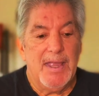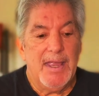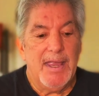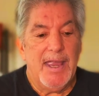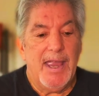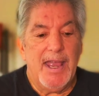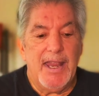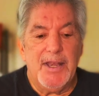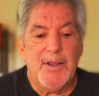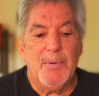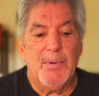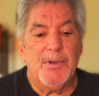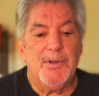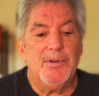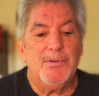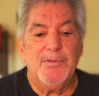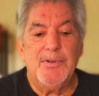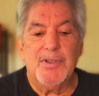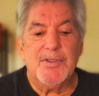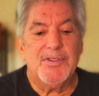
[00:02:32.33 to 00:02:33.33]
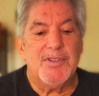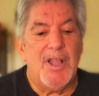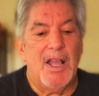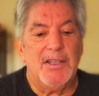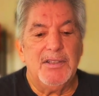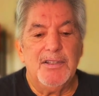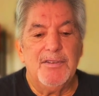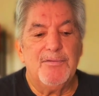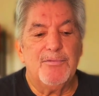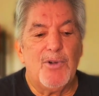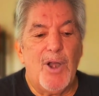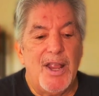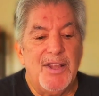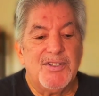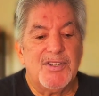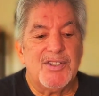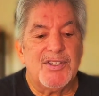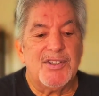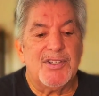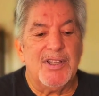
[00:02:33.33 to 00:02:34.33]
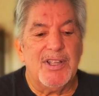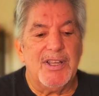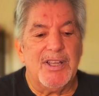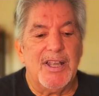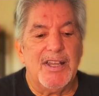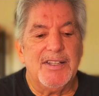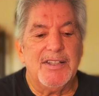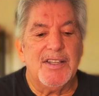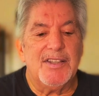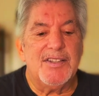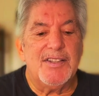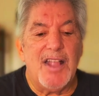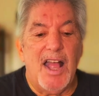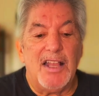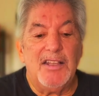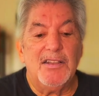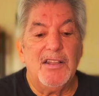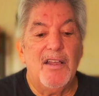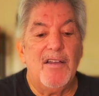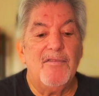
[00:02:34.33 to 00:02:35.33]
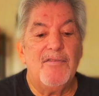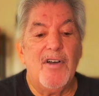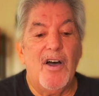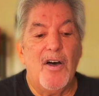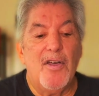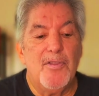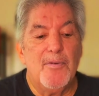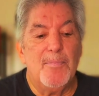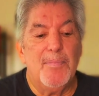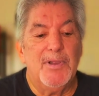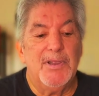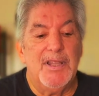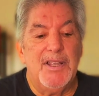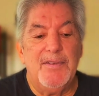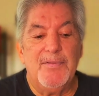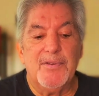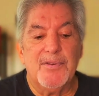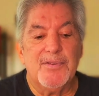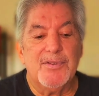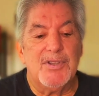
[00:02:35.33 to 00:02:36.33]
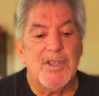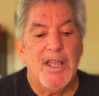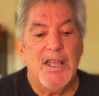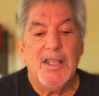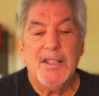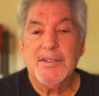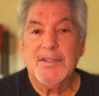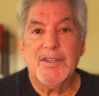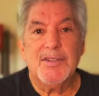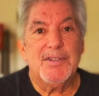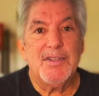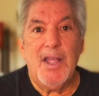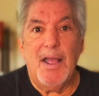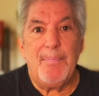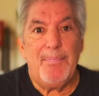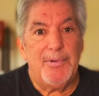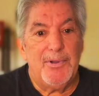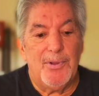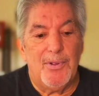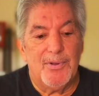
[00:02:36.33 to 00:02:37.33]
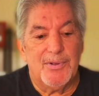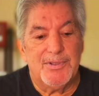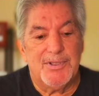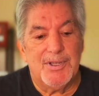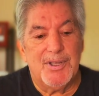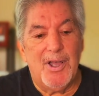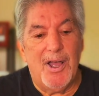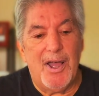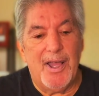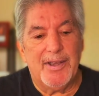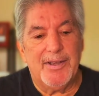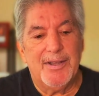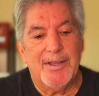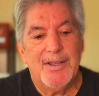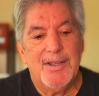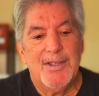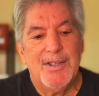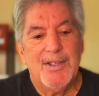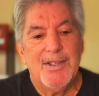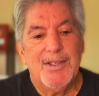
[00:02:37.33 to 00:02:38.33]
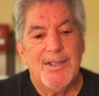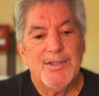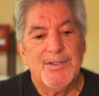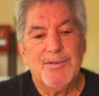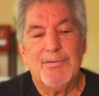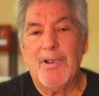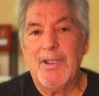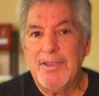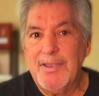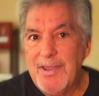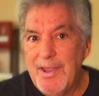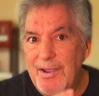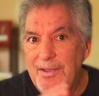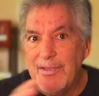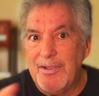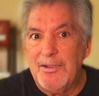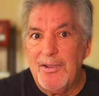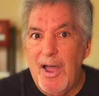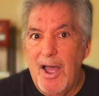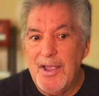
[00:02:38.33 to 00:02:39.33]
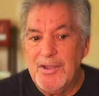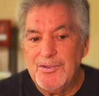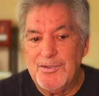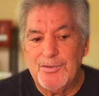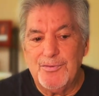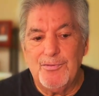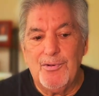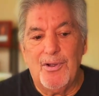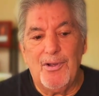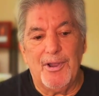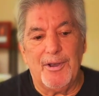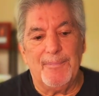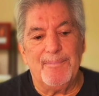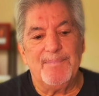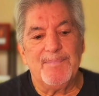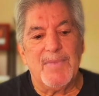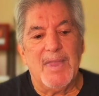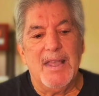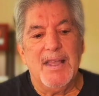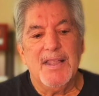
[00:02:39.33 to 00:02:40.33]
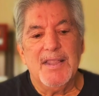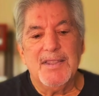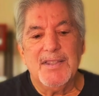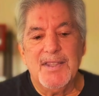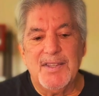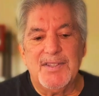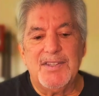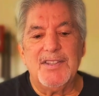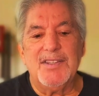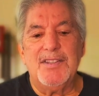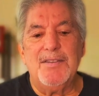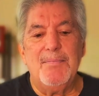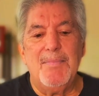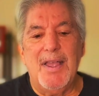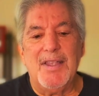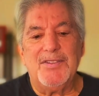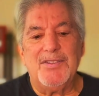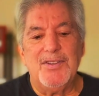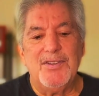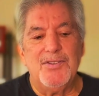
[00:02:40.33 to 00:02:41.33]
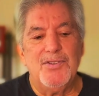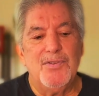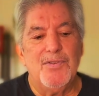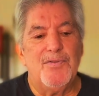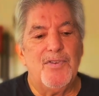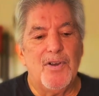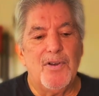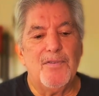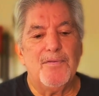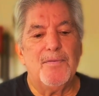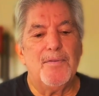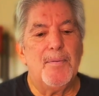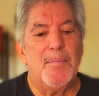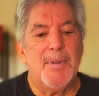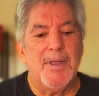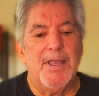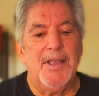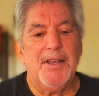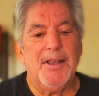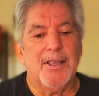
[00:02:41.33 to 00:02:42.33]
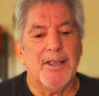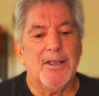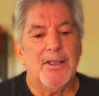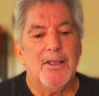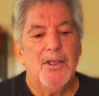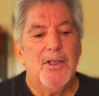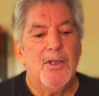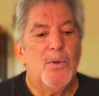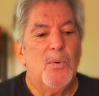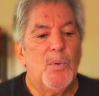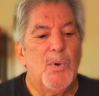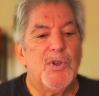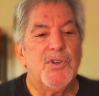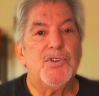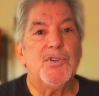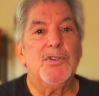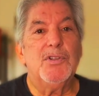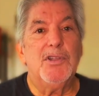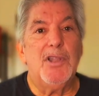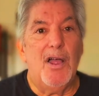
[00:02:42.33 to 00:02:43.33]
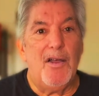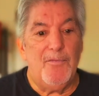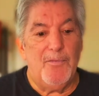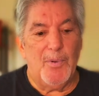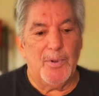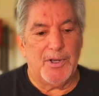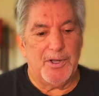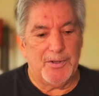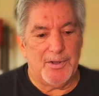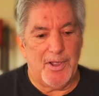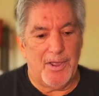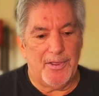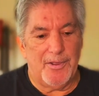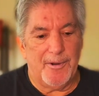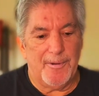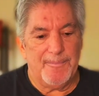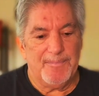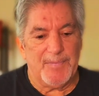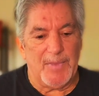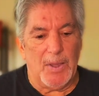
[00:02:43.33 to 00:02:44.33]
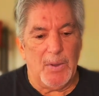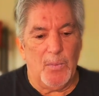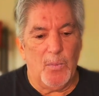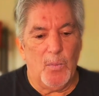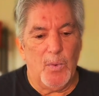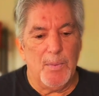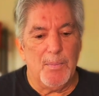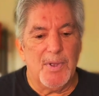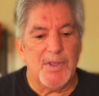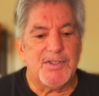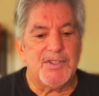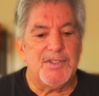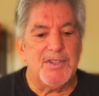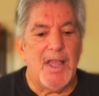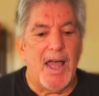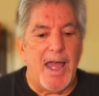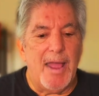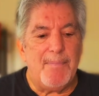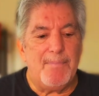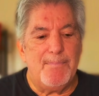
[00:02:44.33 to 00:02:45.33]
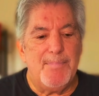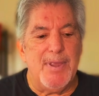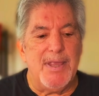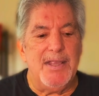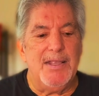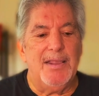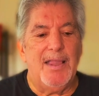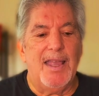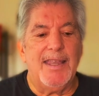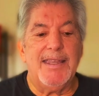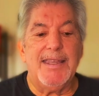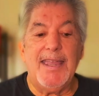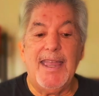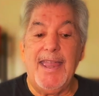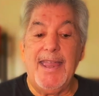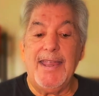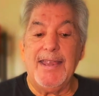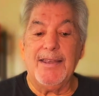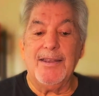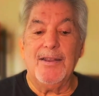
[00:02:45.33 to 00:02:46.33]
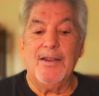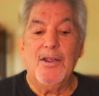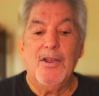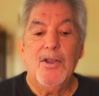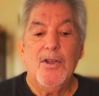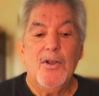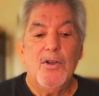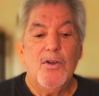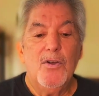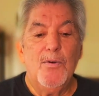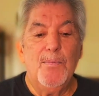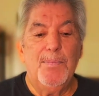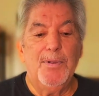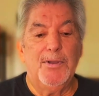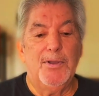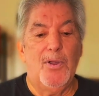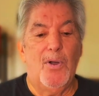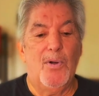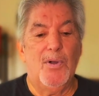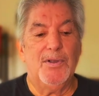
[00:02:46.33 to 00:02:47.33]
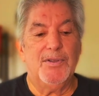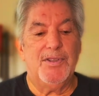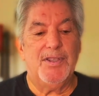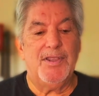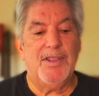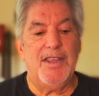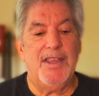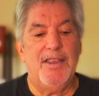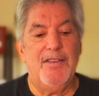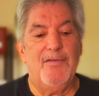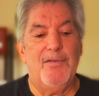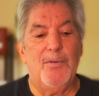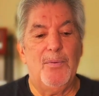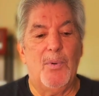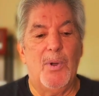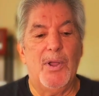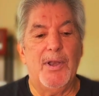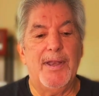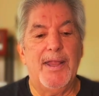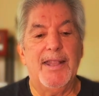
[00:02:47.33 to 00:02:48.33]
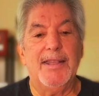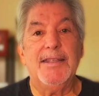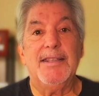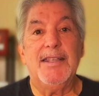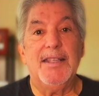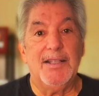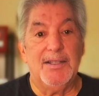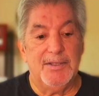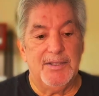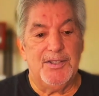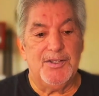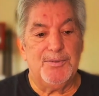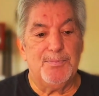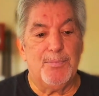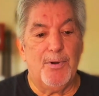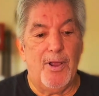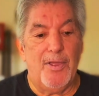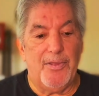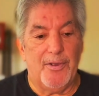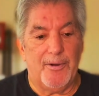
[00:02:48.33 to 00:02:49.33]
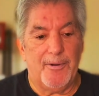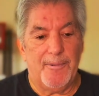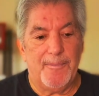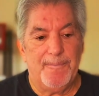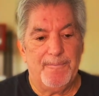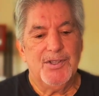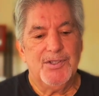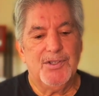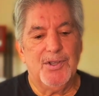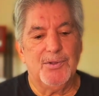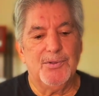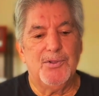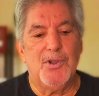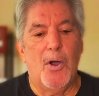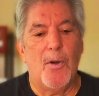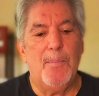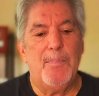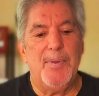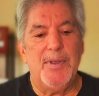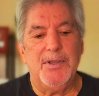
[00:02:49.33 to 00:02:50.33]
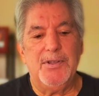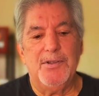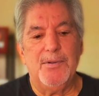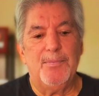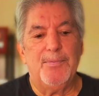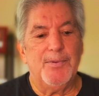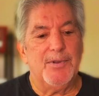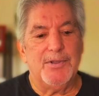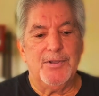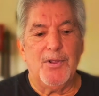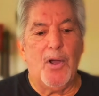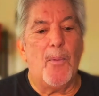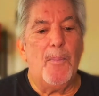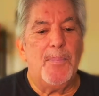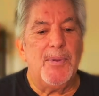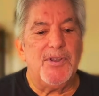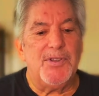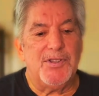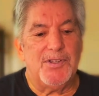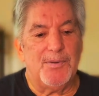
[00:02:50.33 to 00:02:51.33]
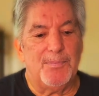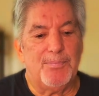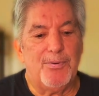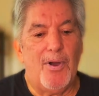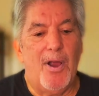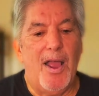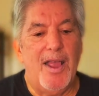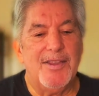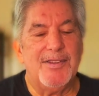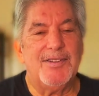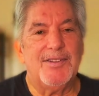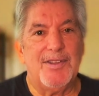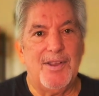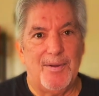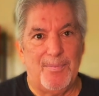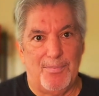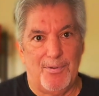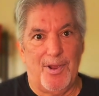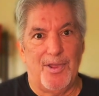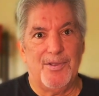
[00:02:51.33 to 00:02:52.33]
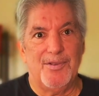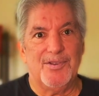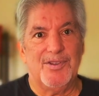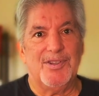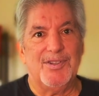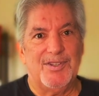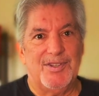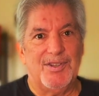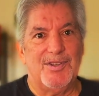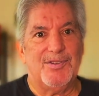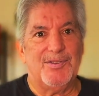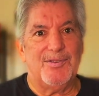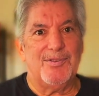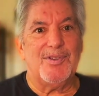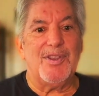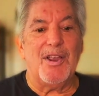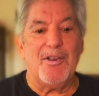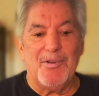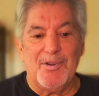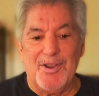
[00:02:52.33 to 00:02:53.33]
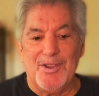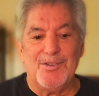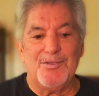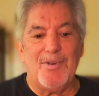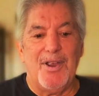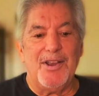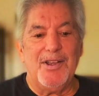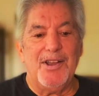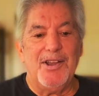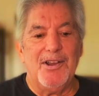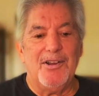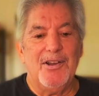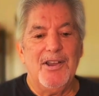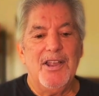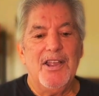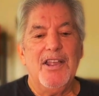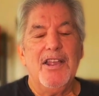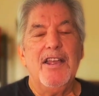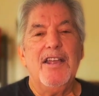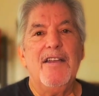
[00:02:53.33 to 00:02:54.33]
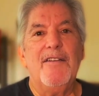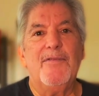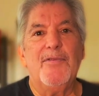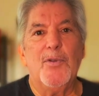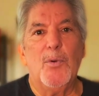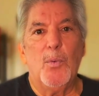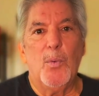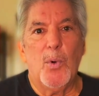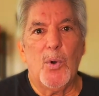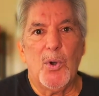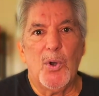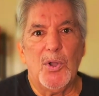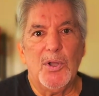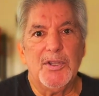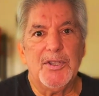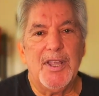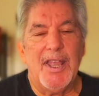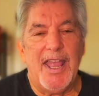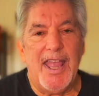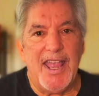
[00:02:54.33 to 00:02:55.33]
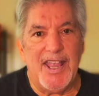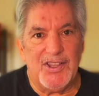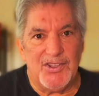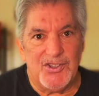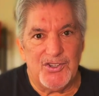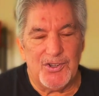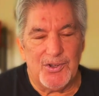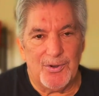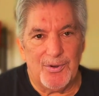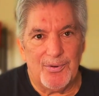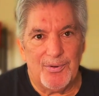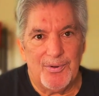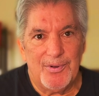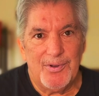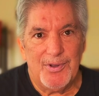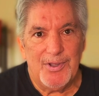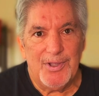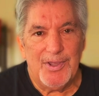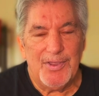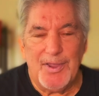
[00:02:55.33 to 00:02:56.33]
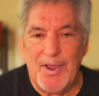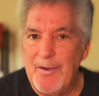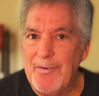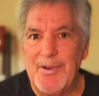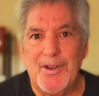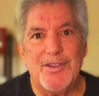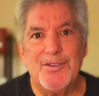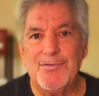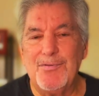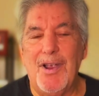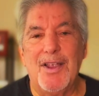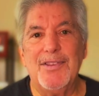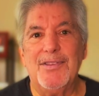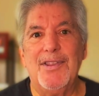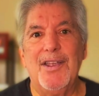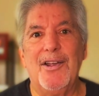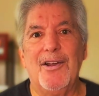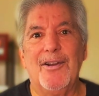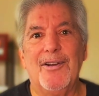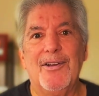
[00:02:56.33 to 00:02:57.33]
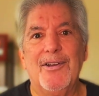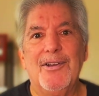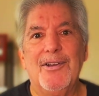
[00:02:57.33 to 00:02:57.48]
Anyone who does not live righteously and does not love other believers does not belong to God. So right there, the lines are drawn. This is the message you've heard from the beginning. We should love one another. We must not be like Cain, who belonged to the evil one and killed his brother. So don't be surprised, dear brothers and sisters. Here it is right here. If the world hates you. There it is right there.